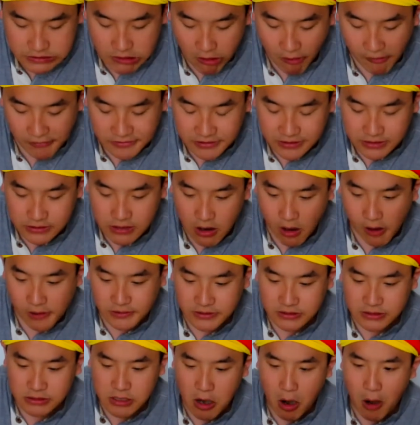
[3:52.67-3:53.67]

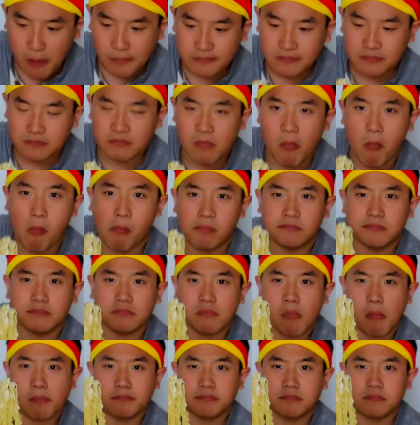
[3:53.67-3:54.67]
It's funny because
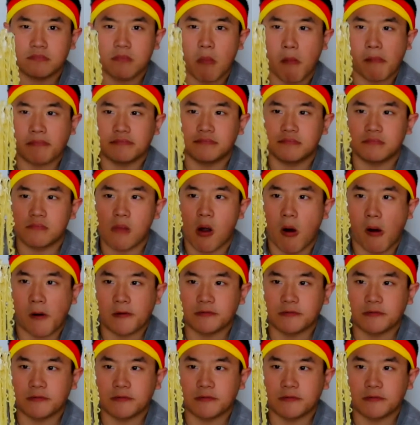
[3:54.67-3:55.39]
he's fat.